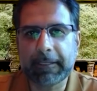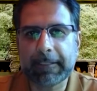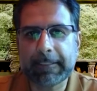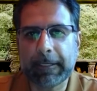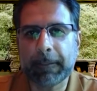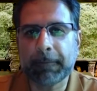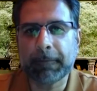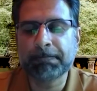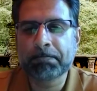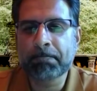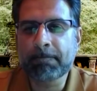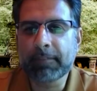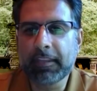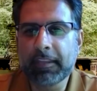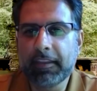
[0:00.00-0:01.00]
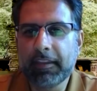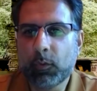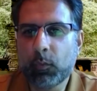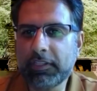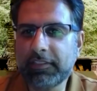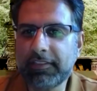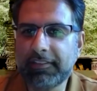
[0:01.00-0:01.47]
So
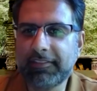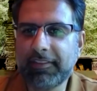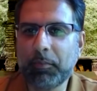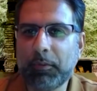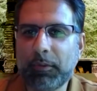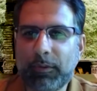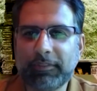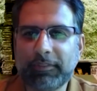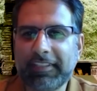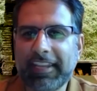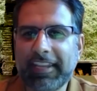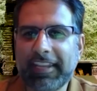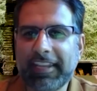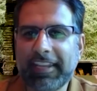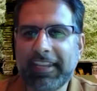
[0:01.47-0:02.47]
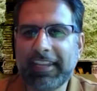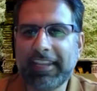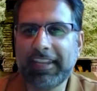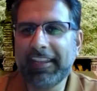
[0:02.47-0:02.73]
what's a typical day